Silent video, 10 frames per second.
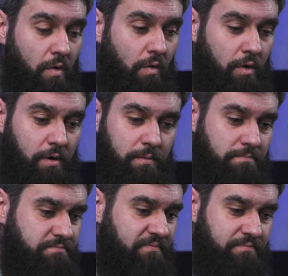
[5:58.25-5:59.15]
or
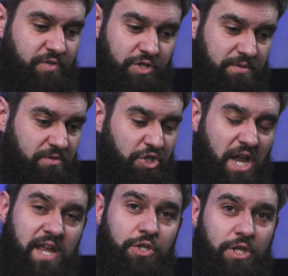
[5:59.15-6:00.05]
just
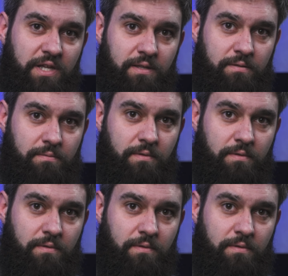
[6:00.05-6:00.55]
changing it,